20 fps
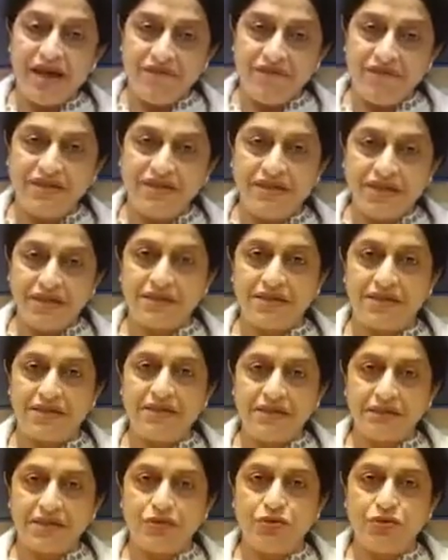everything
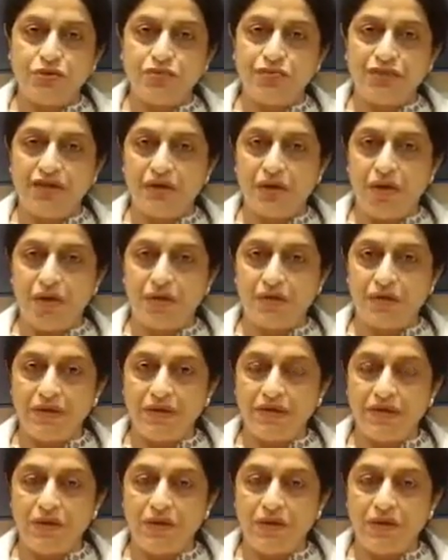turns out to be normal,